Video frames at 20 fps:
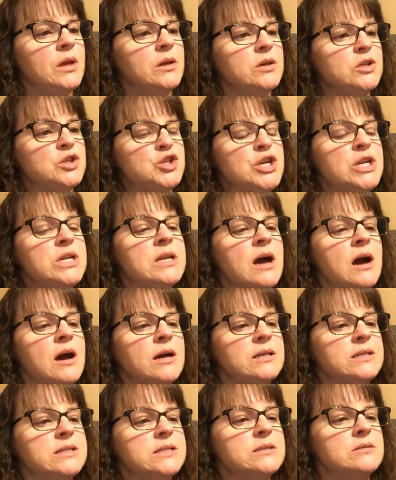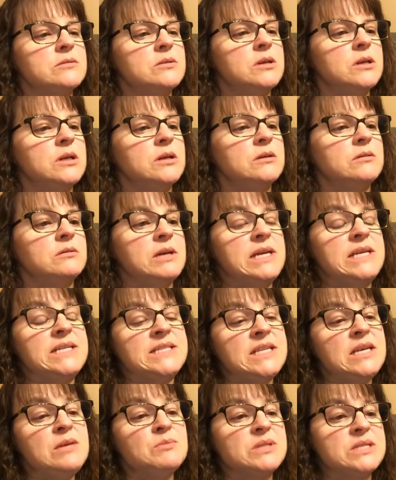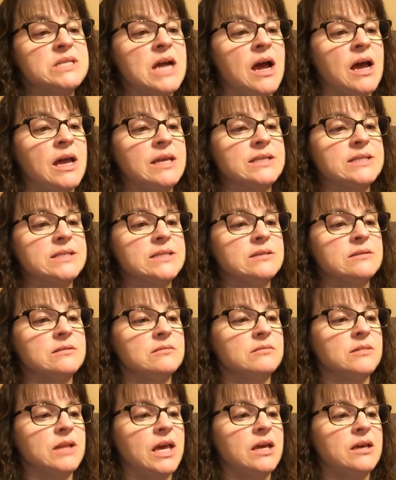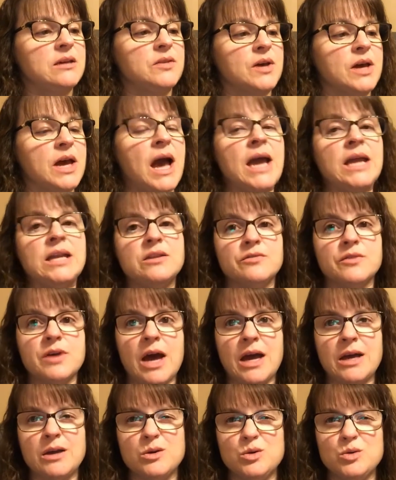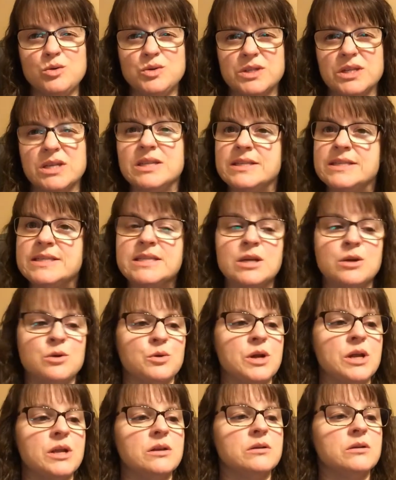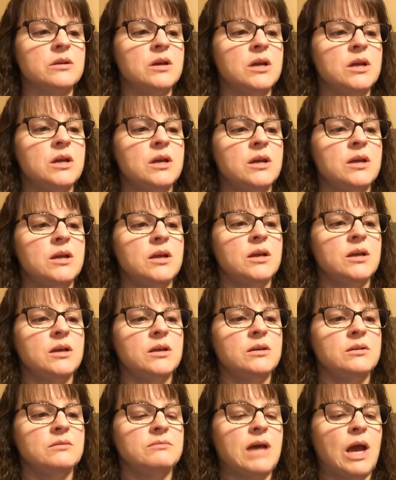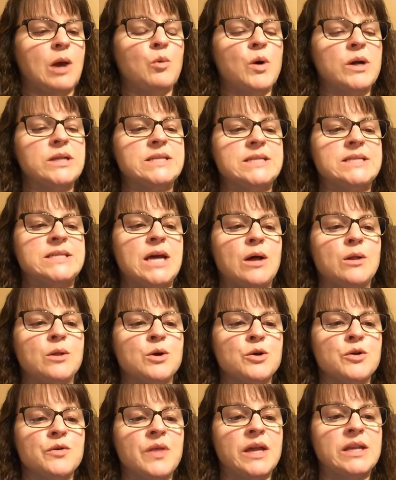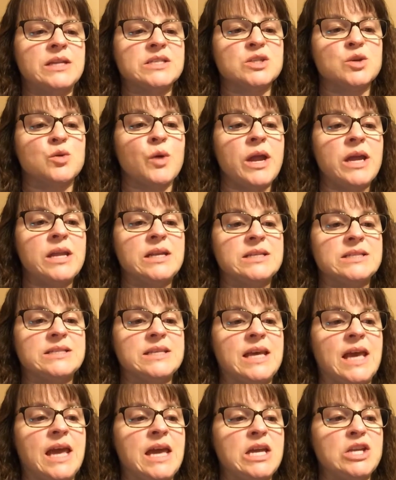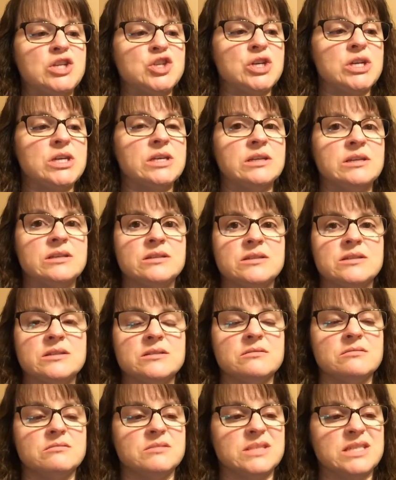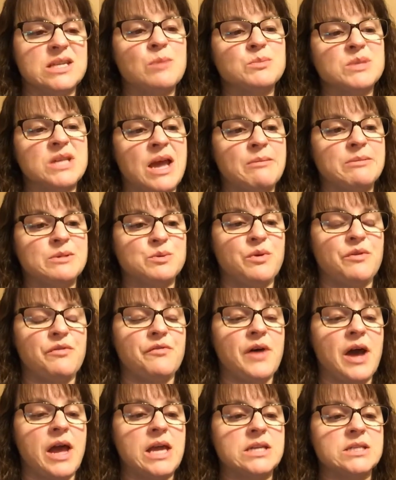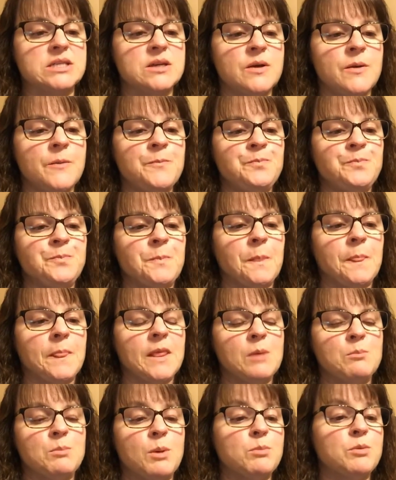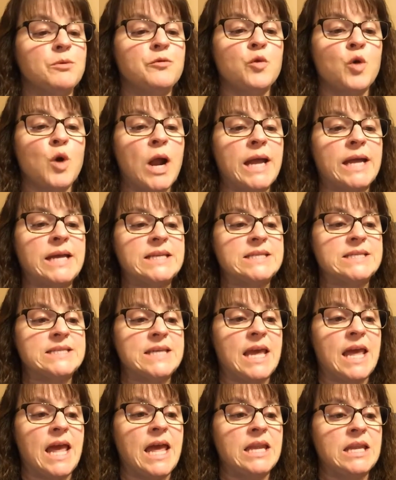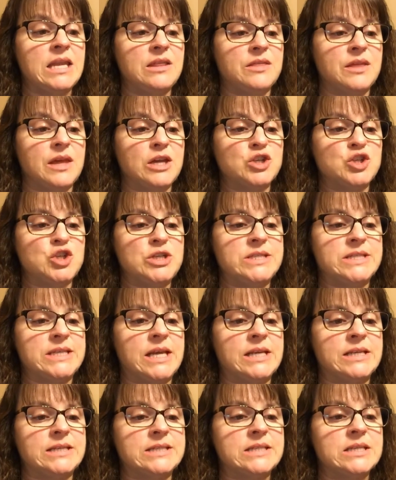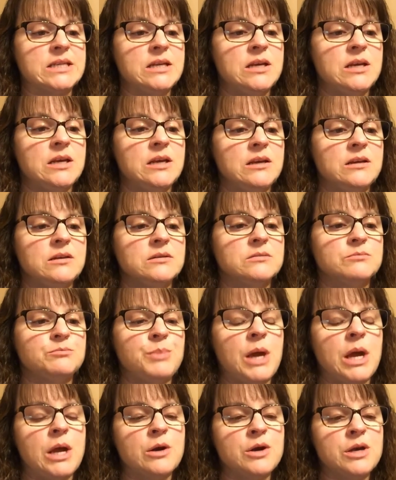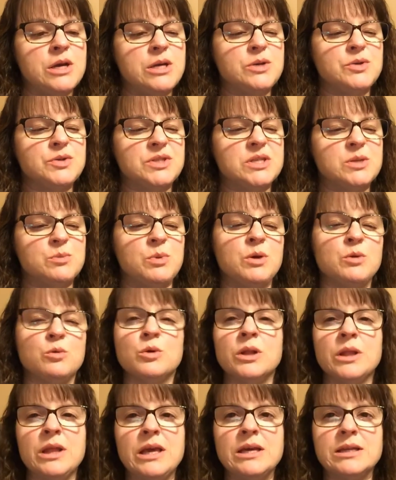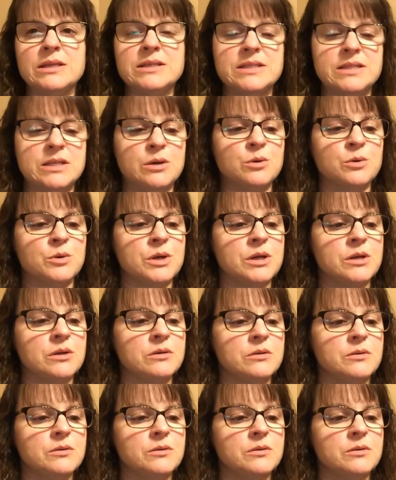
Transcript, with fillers: She nods. He seems nice, like the kind of guy who's considerate. I want to tell her that as great as Gage is, sometimes we fight. But before I can say anything, she says, Perry used to be really considerate.